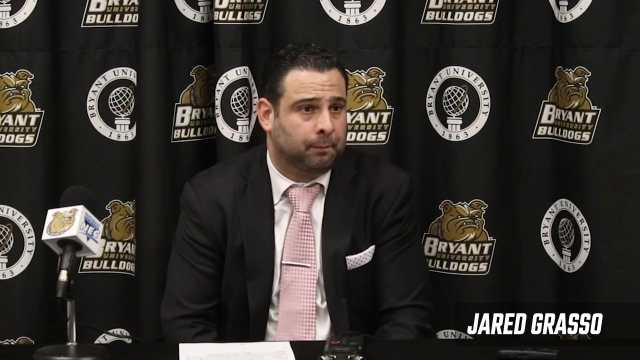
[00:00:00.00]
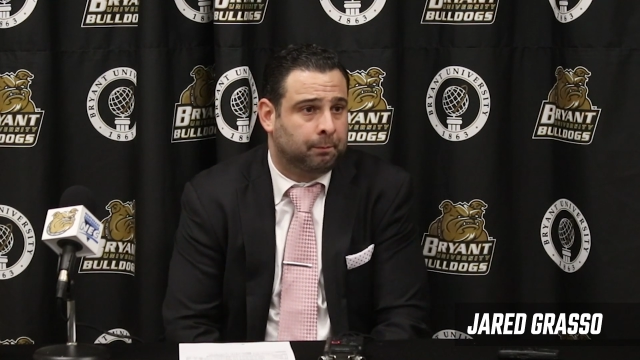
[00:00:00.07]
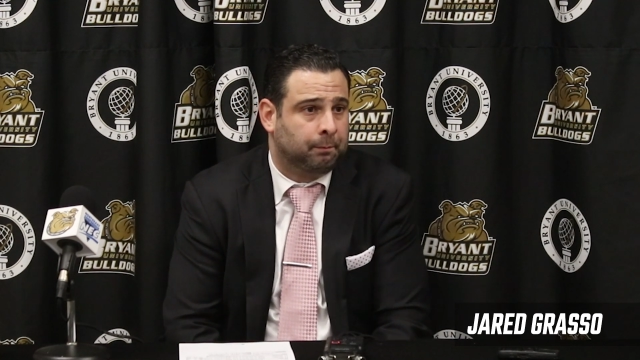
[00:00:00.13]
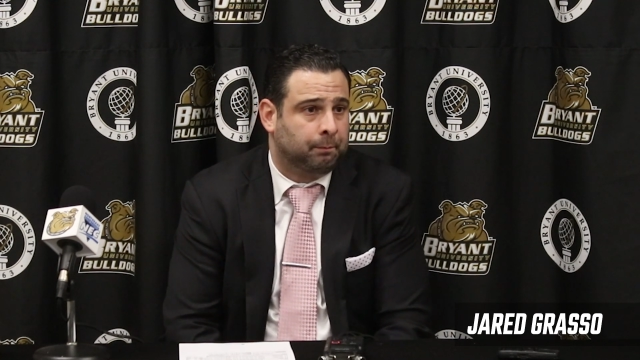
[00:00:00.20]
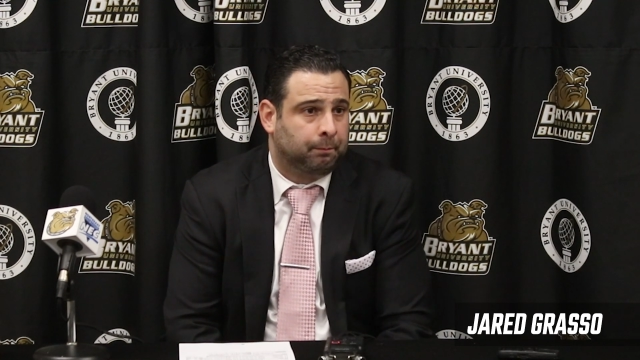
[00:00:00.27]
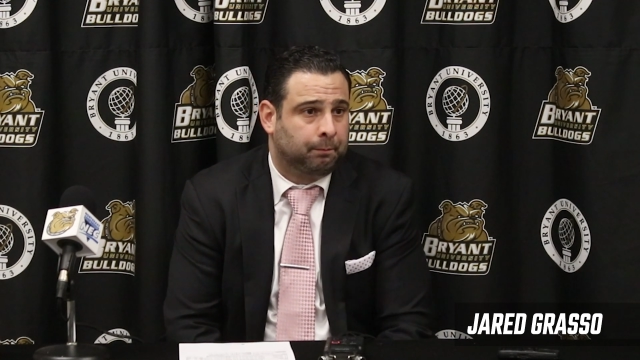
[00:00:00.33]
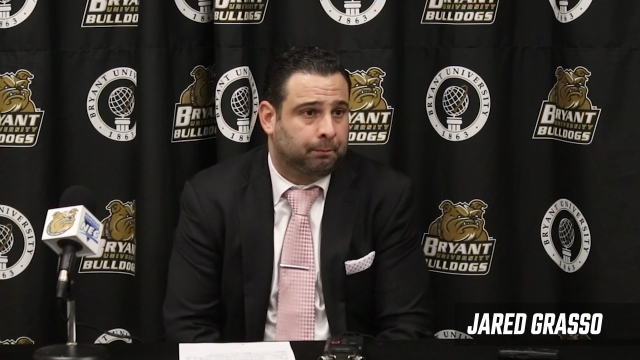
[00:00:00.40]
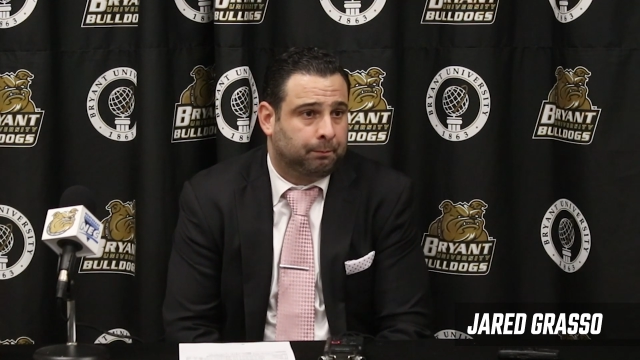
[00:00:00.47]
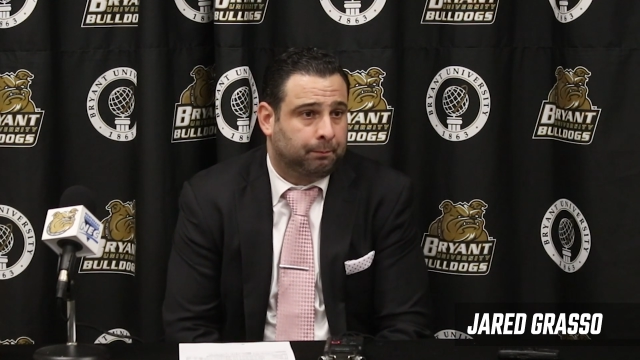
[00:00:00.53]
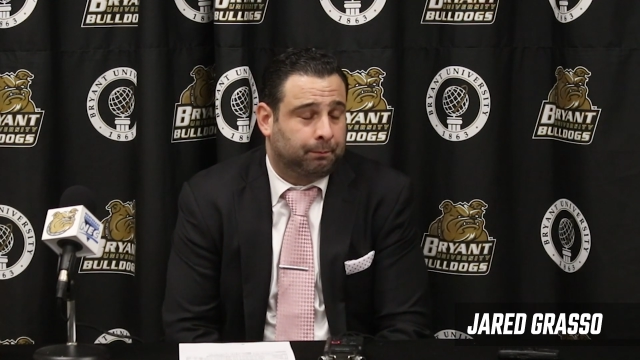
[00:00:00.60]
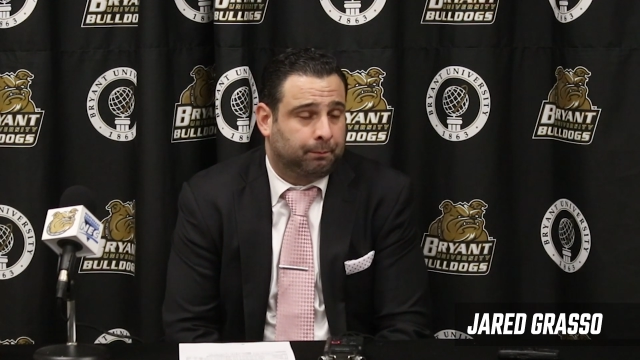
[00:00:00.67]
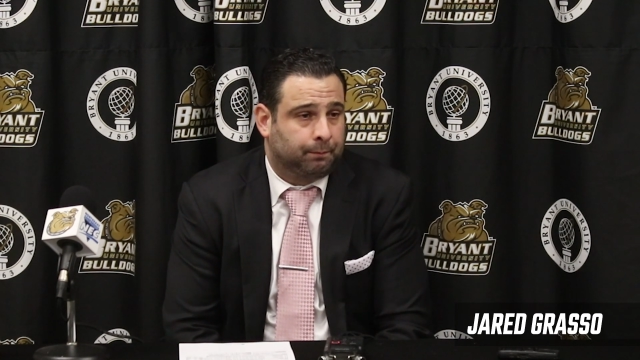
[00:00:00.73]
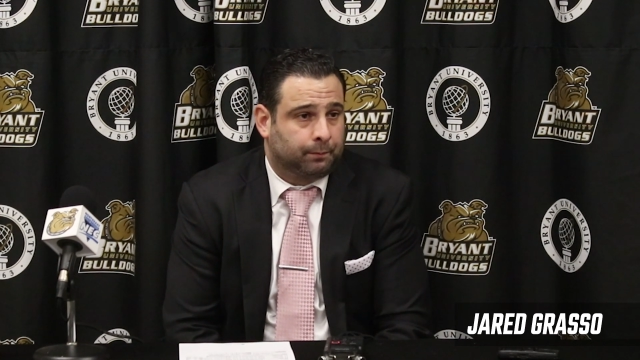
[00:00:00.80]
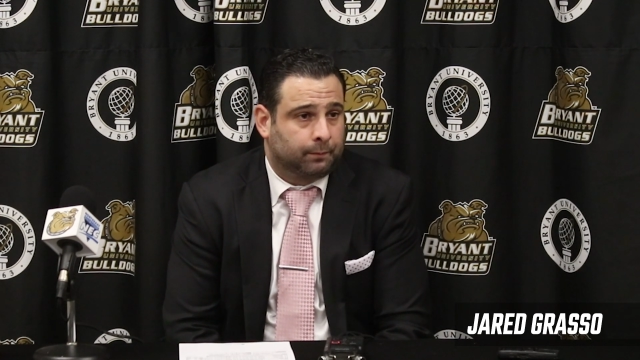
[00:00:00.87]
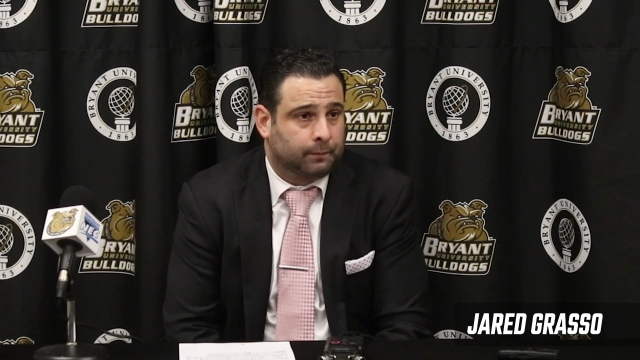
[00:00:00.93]
It, I
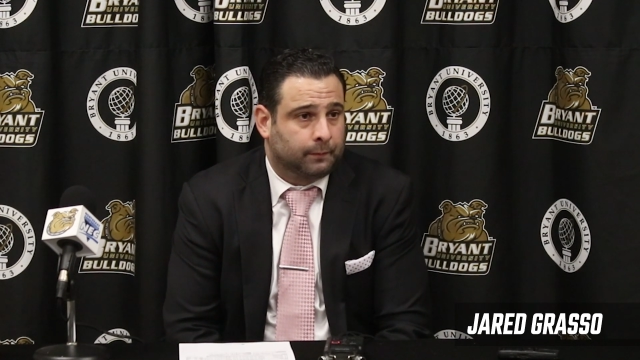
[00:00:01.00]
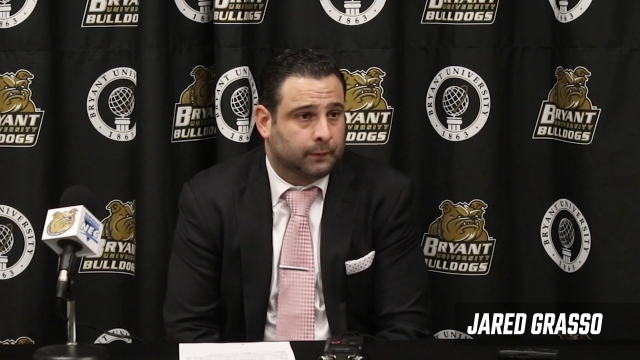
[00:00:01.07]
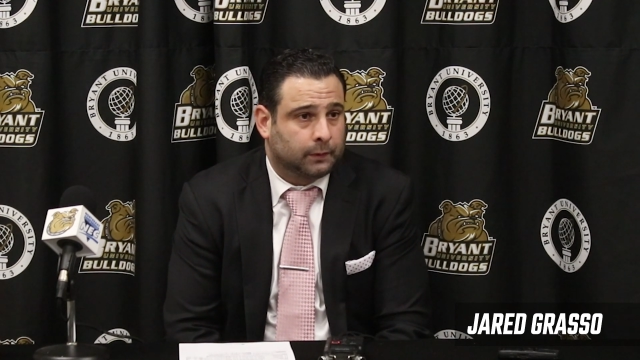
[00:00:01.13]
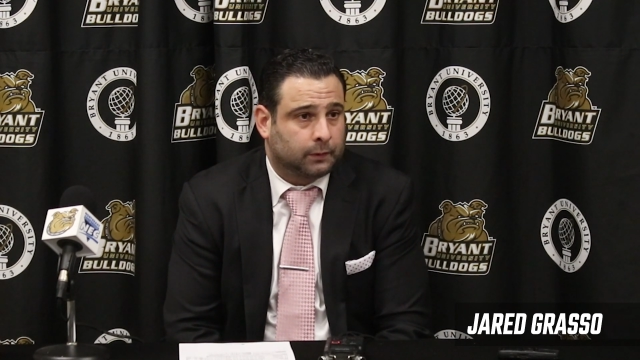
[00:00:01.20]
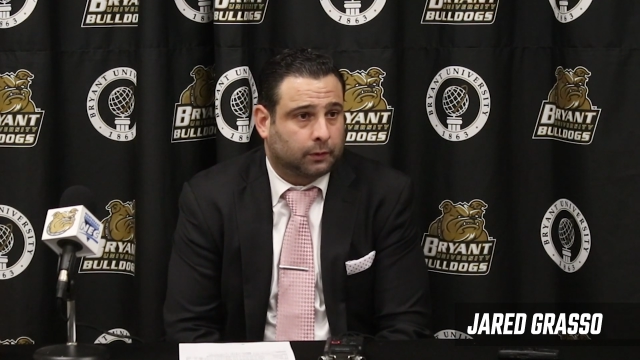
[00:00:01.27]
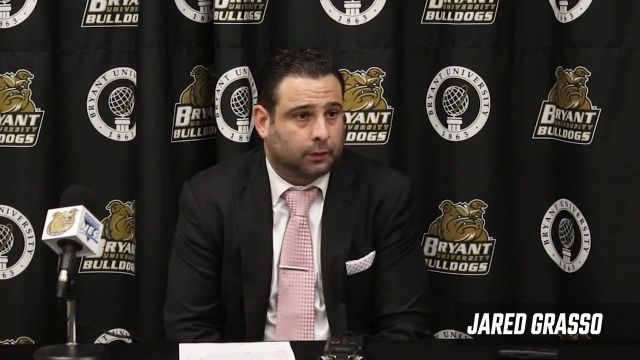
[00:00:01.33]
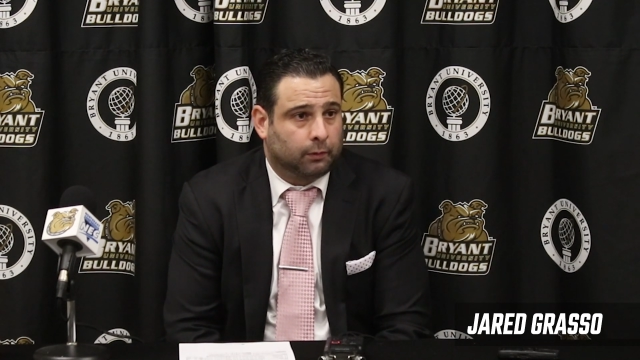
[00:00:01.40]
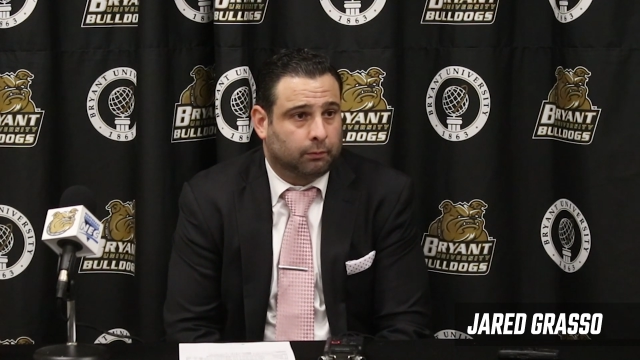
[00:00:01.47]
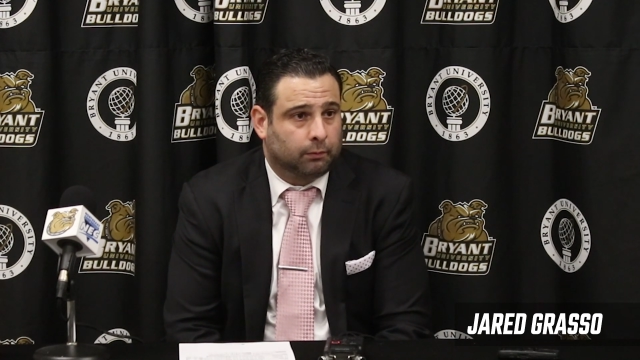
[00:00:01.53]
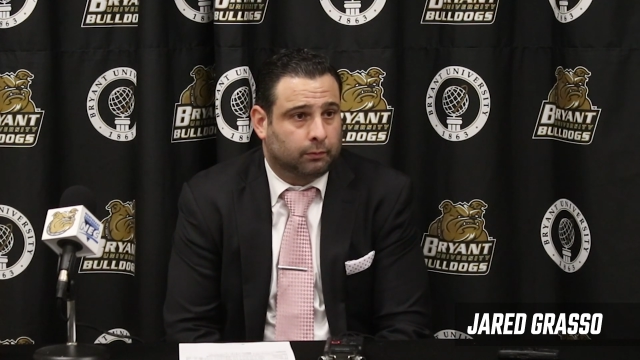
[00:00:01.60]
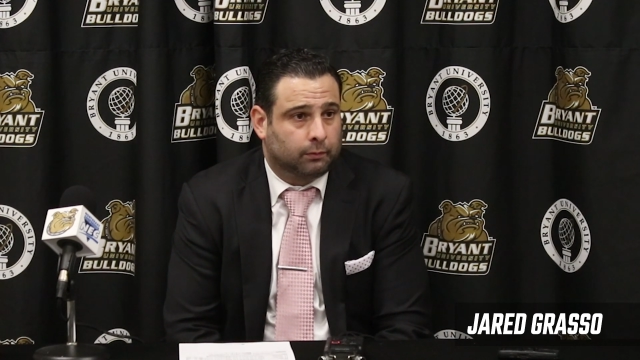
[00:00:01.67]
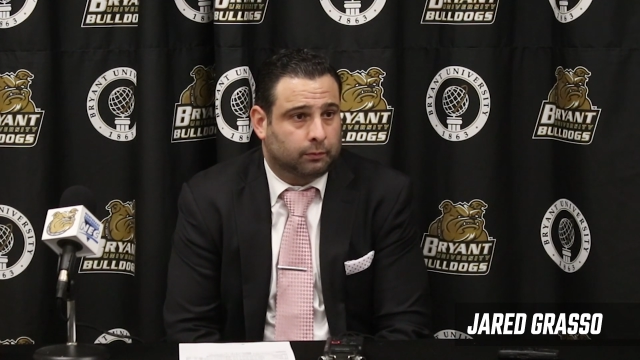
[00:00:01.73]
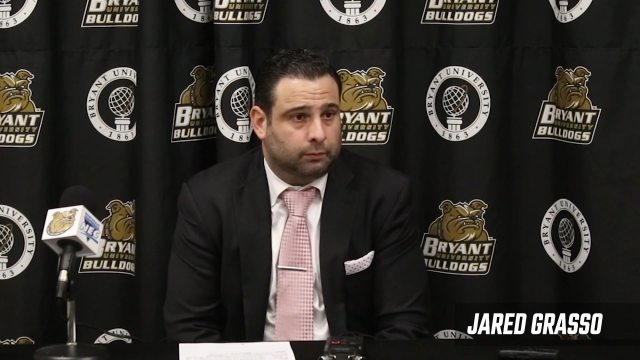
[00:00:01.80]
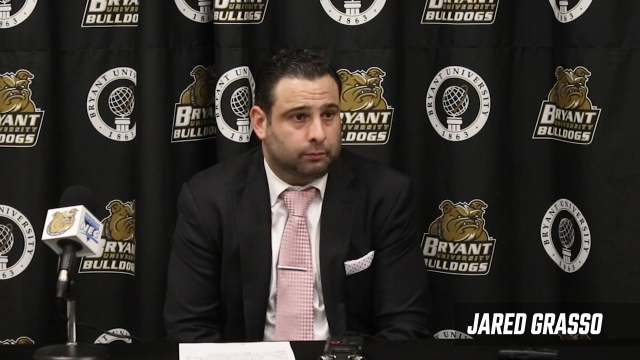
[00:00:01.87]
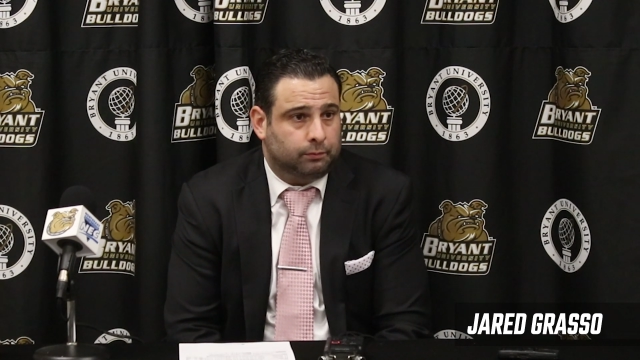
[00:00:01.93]
noticed it in the Iowa game,
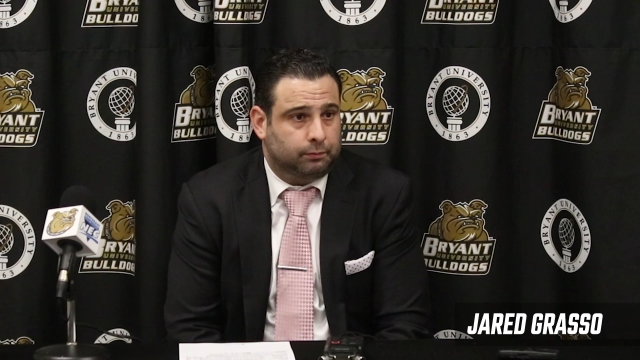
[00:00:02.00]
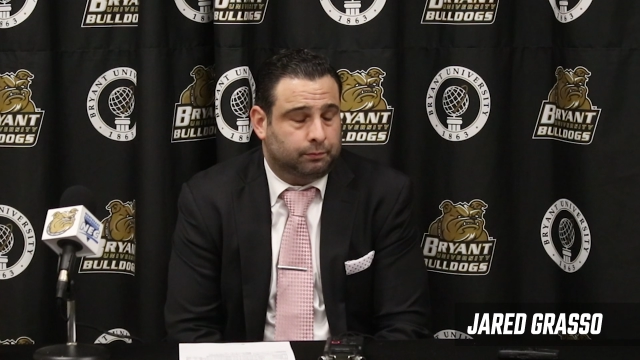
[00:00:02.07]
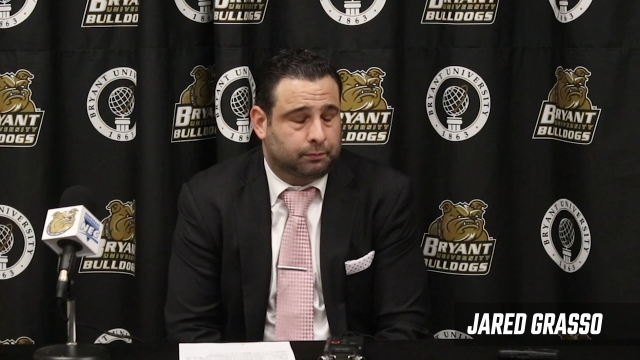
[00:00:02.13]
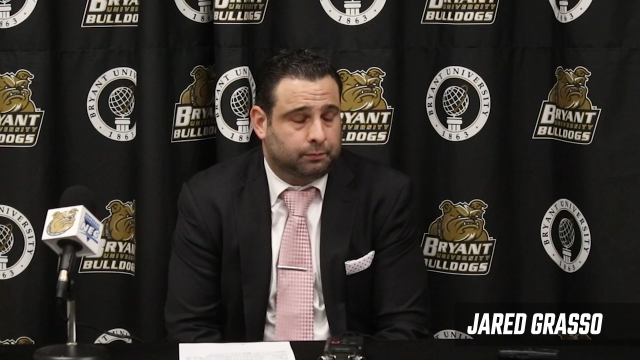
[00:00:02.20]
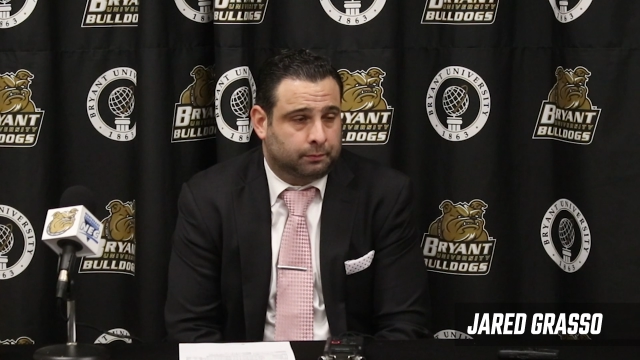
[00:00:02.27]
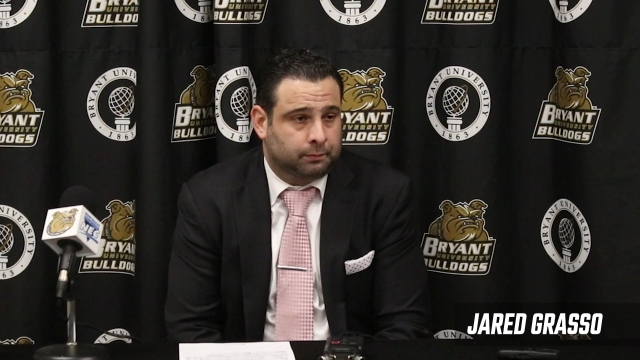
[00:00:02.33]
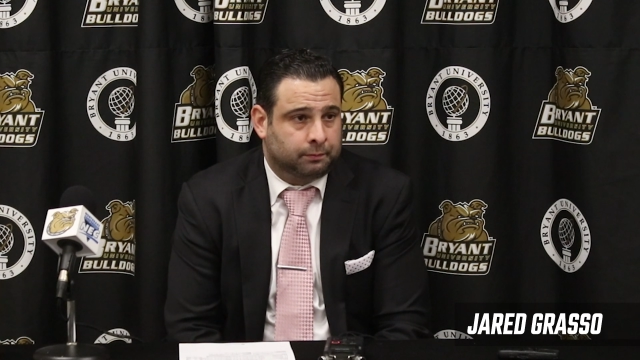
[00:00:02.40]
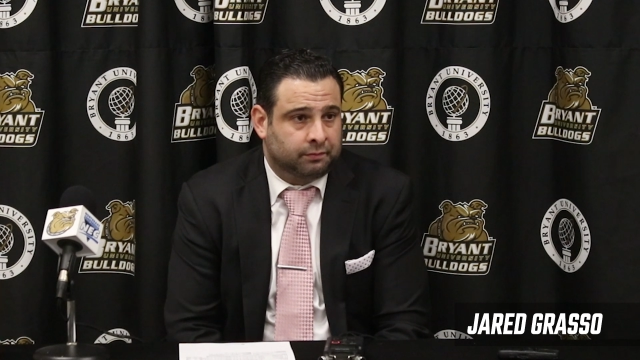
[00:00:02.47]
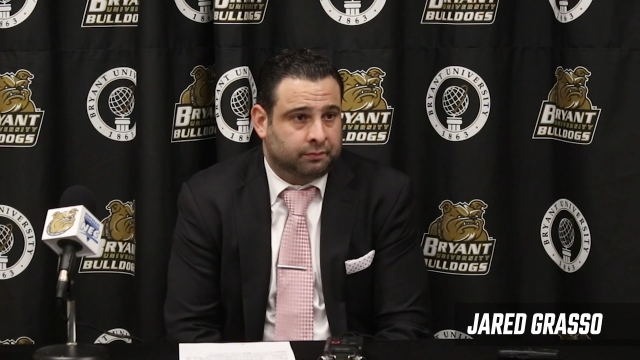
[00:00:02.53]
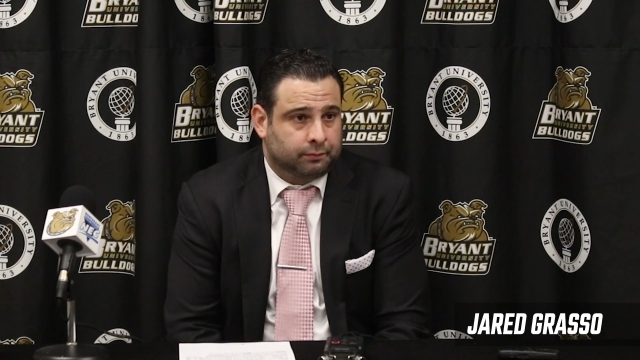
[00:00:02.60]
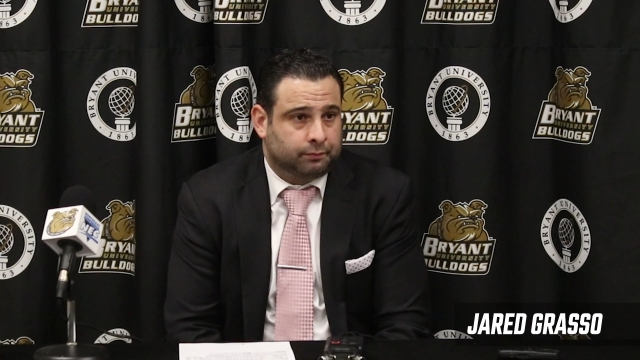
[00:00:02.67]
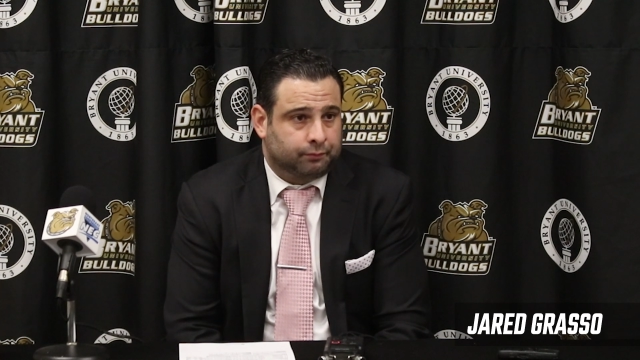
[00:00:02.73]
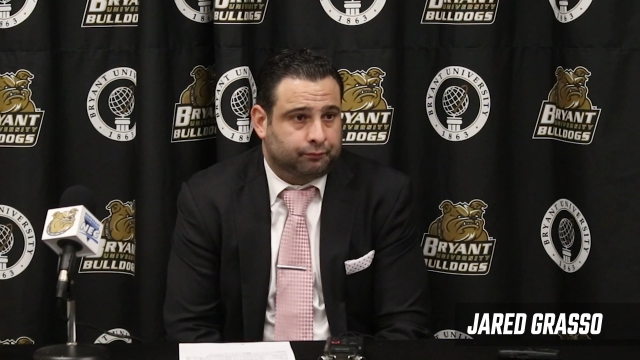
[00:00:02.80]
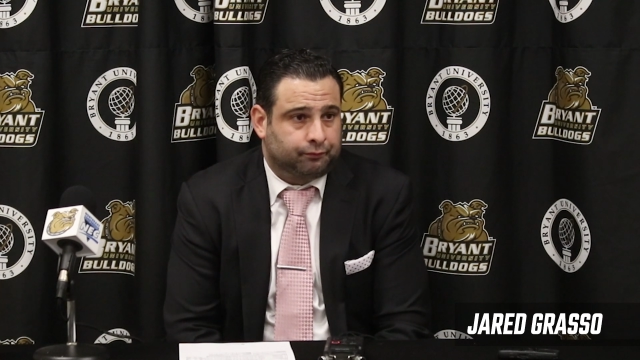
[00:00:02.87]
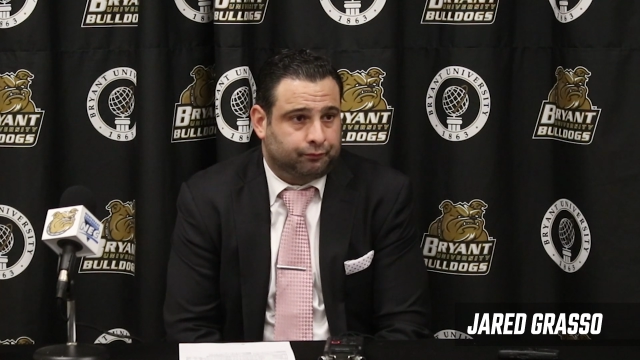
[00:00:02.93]
and, and more so
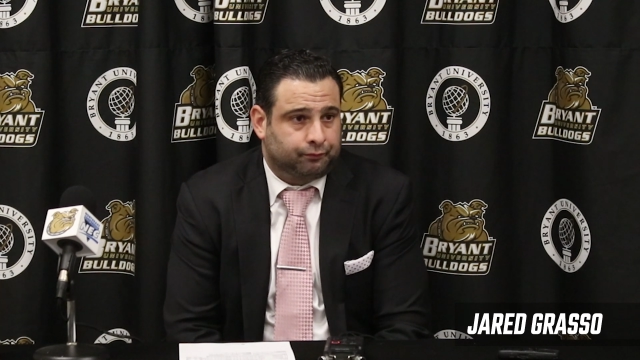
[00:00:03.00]
tonight,